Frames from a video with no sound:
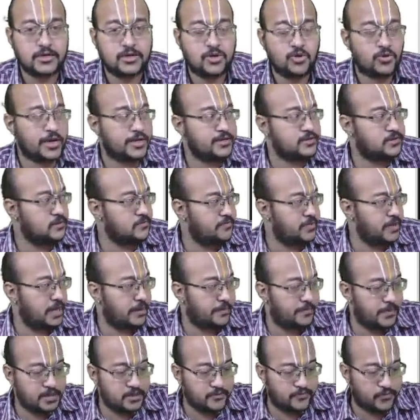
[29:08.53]
you can simply
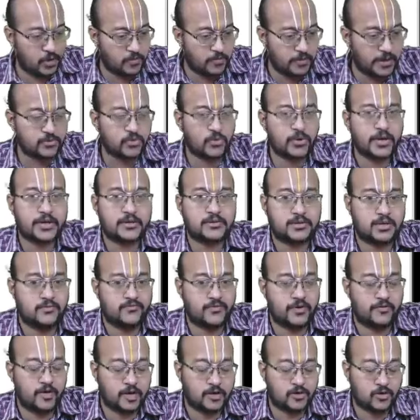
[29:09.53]
apply the formula today itself,
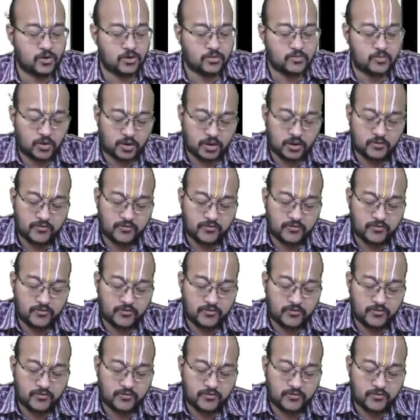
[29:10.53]
dividend growth model.